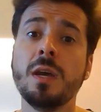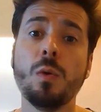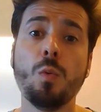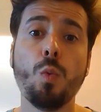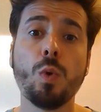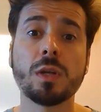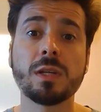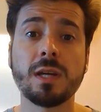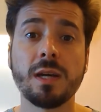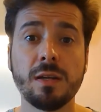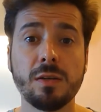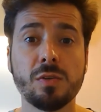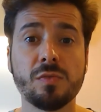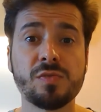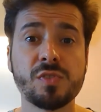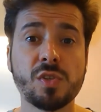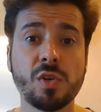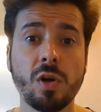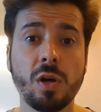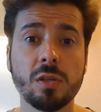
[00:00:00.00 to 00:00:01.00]
what kind
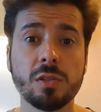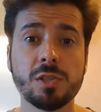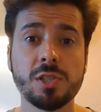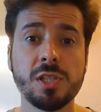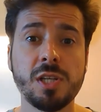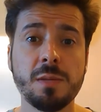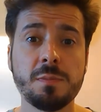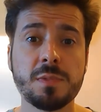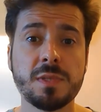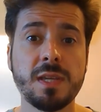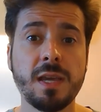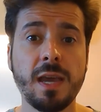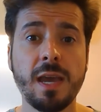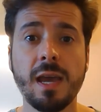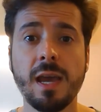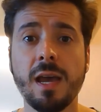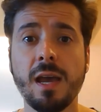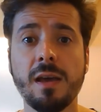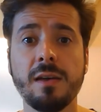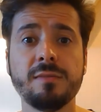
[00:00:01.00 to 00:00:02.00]
of scholarships they
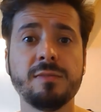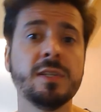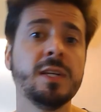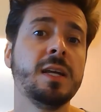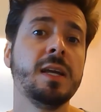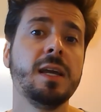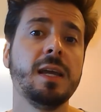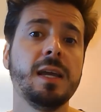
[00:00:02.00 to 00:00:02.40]
have